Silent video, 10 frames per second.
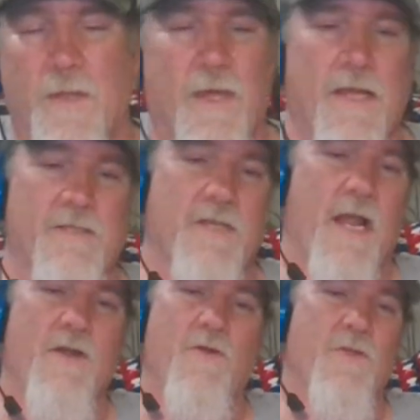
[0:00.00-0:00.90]
like I said,
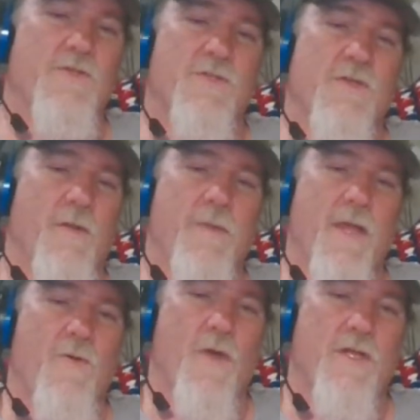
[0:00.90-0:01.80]
I knew this was going to
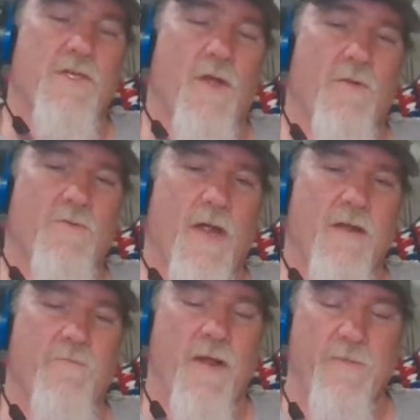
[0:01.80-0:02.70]
be a quick show,
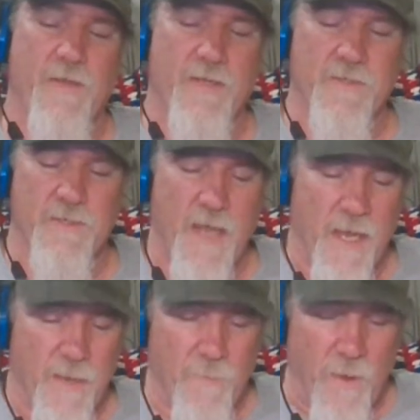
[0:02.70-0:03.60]
trying to find things to
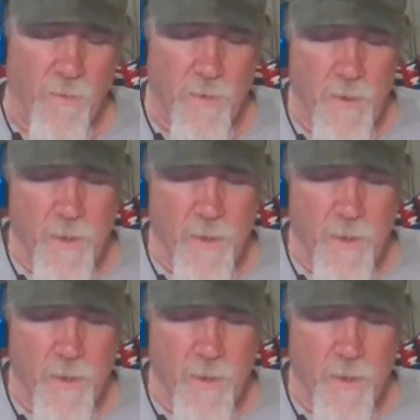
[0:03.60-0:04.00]
talk about.